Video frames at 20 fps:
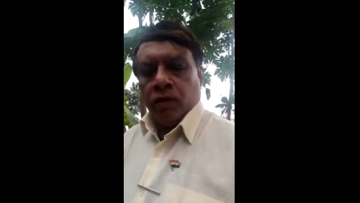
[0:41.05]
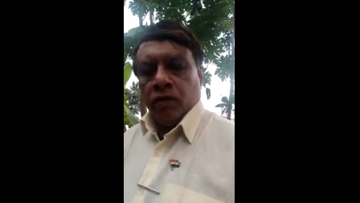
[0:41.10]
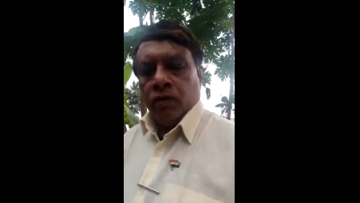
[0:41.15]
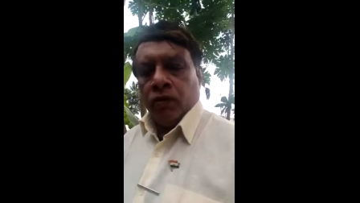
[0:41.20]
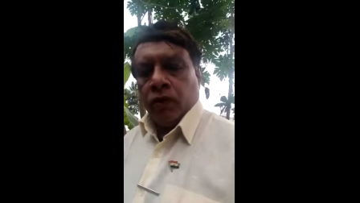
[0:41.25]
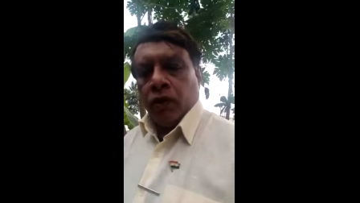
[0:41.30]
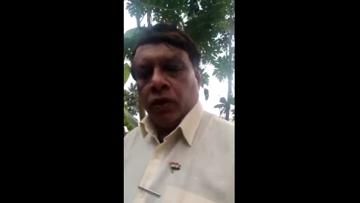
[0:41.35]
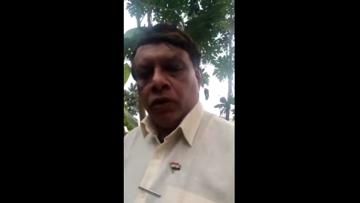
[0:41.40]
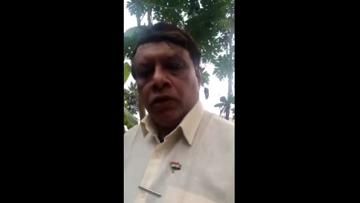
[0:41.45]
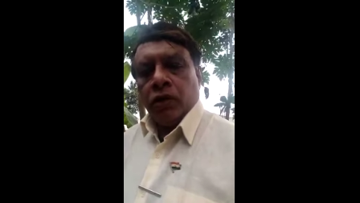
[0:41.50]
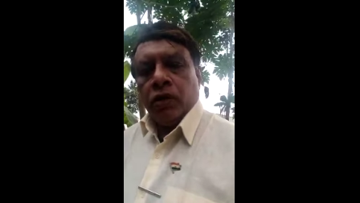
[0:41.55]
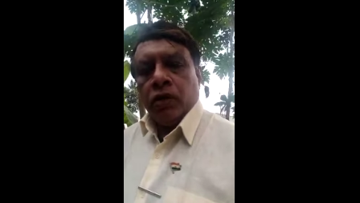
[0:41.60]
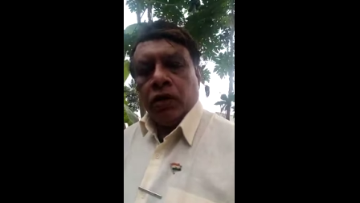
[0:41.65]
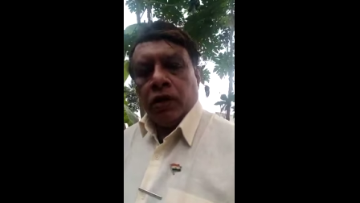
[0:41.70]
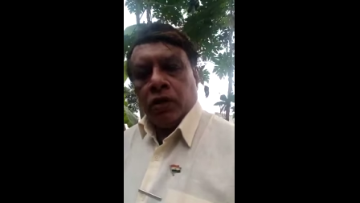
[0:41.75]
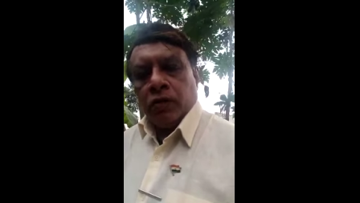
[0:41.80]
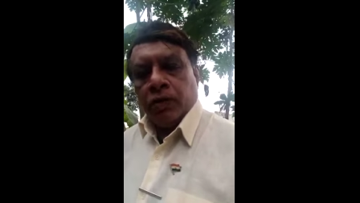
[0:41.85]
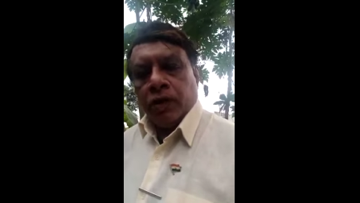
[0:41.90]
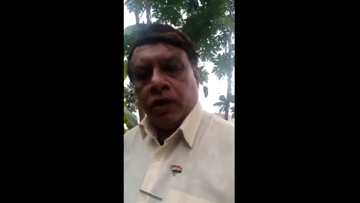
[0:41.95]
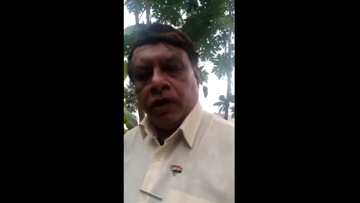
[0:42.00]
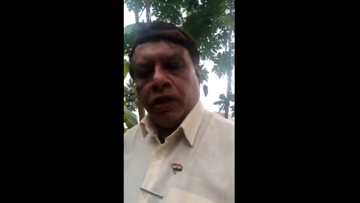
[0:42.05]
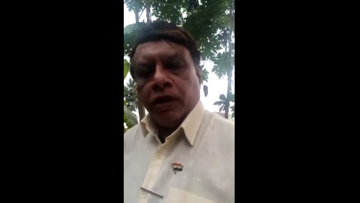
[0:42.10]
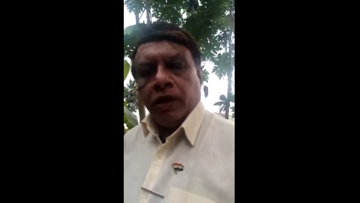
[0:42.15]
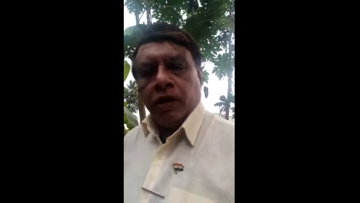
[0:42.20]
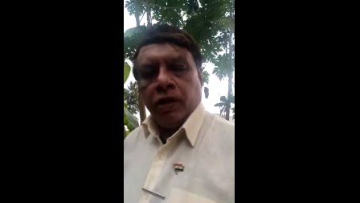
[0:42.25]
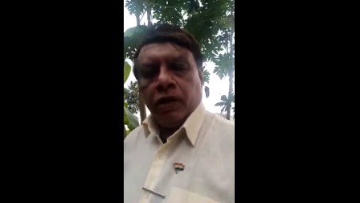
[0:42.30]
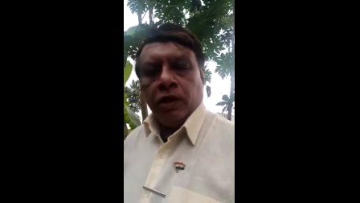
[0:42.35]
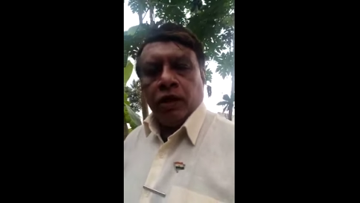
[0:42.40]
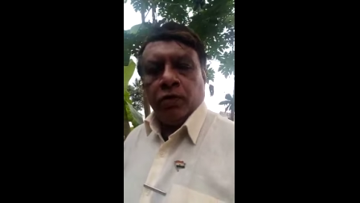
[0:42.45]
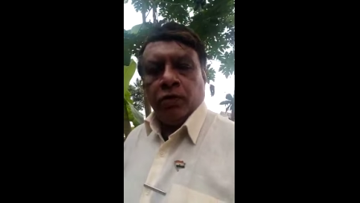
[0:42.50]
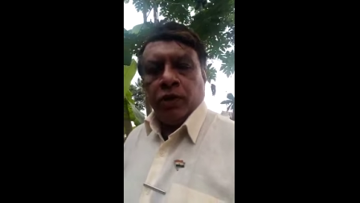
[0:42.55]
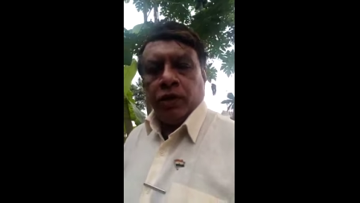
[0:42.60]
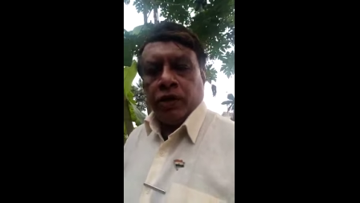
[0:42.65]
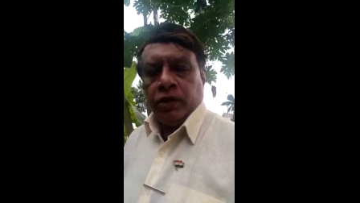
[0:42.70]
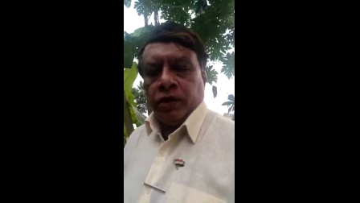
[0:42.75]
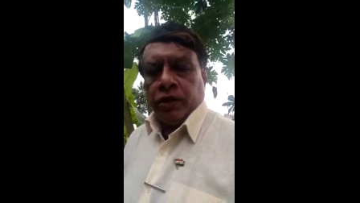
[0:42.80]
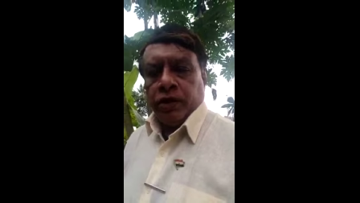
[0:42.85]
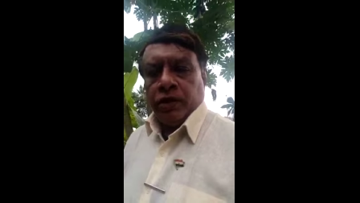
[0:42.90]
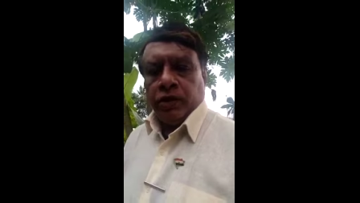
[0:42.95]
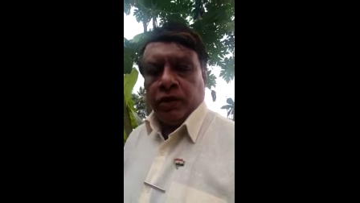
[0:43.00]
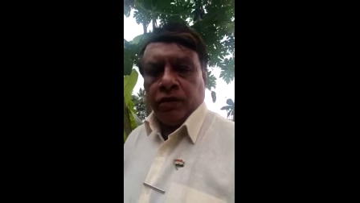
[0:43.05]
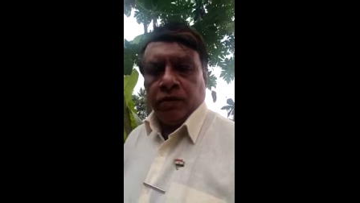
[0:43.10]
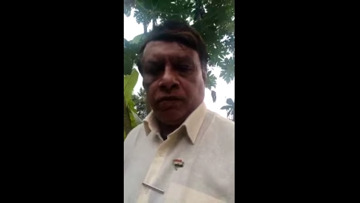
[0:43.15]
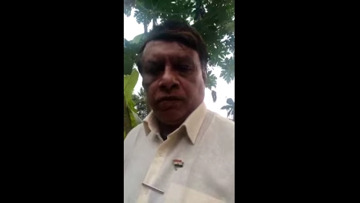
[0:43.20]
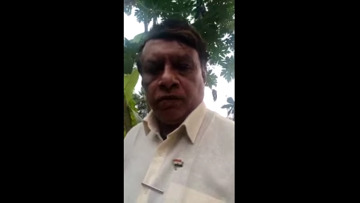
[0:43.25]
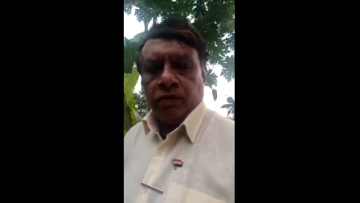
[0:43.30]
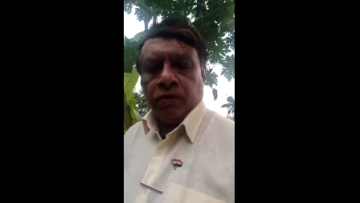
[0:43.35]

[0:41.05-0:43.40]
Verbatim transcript: for this particular species,